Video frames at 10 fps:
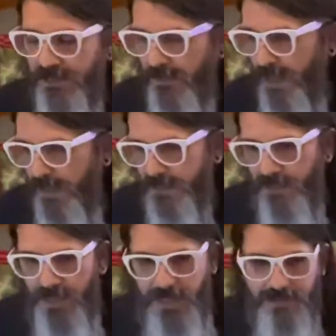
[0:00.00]
lost
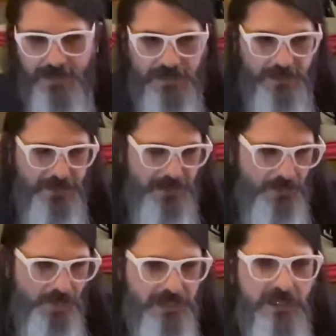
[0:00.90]
classic. It
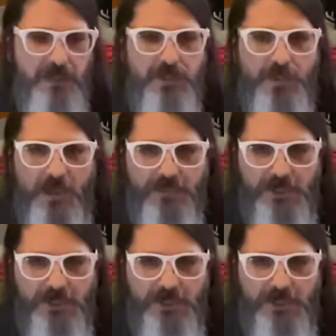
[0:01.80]
went to number 12 in the